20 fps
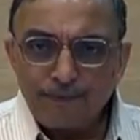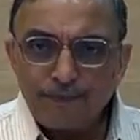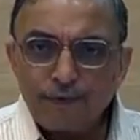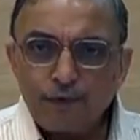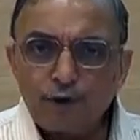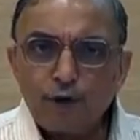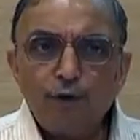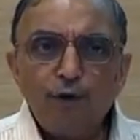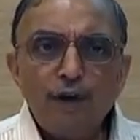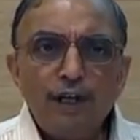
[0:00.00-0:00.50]

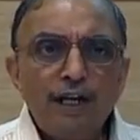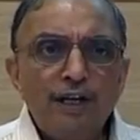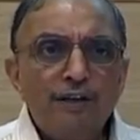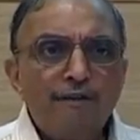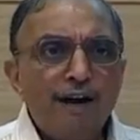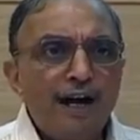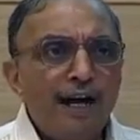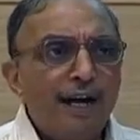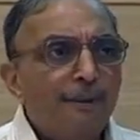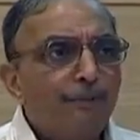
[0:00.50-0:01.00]
So we
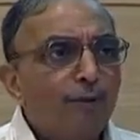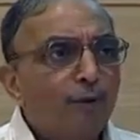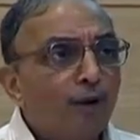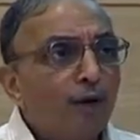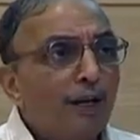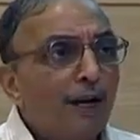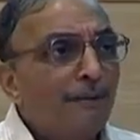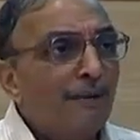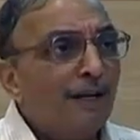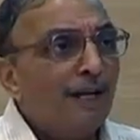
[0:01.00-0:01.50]
require a
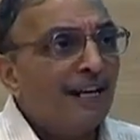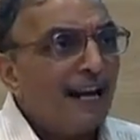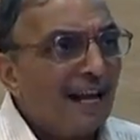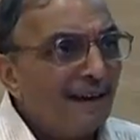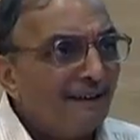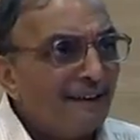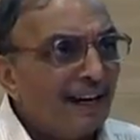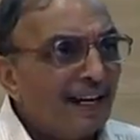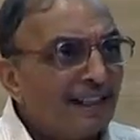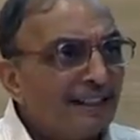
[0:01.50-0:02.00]
programming
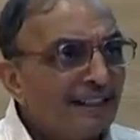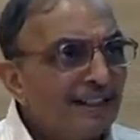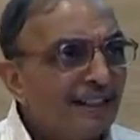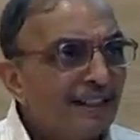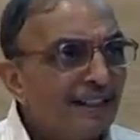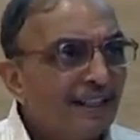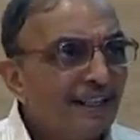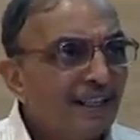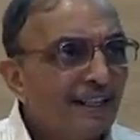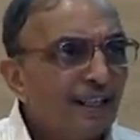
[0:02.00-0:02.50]
language.
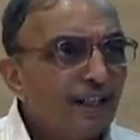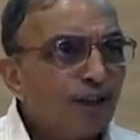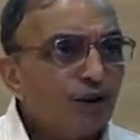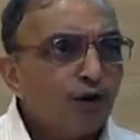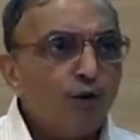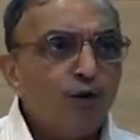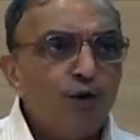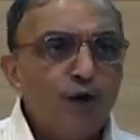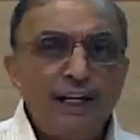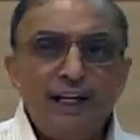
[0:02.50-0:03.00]

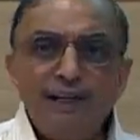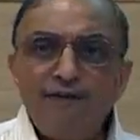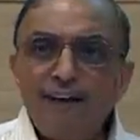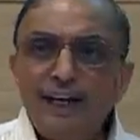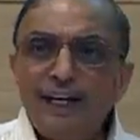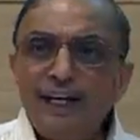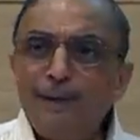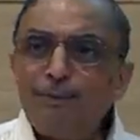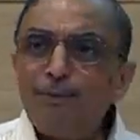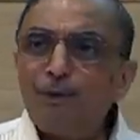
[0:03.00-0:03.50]
So we
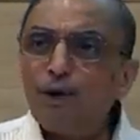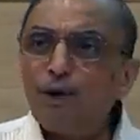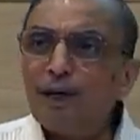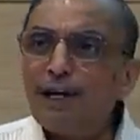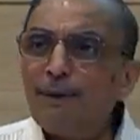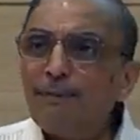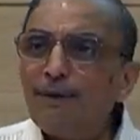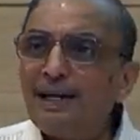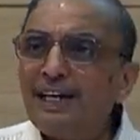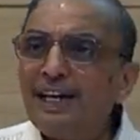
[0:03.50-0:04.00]
define a
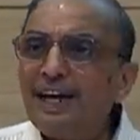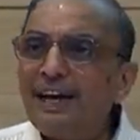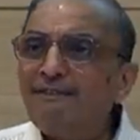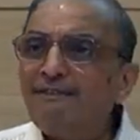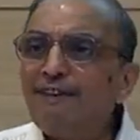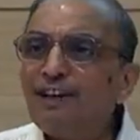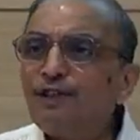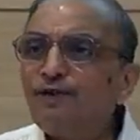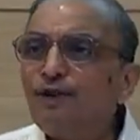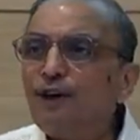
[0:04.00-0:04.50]
programming
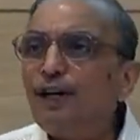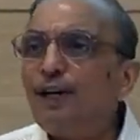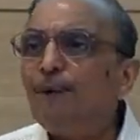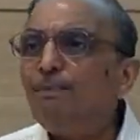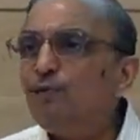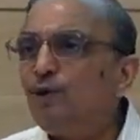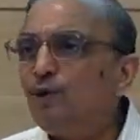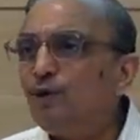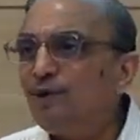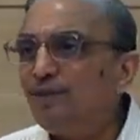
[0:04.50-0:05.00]
language for
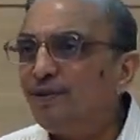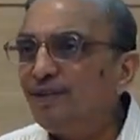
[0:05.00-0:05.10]
Dumbo.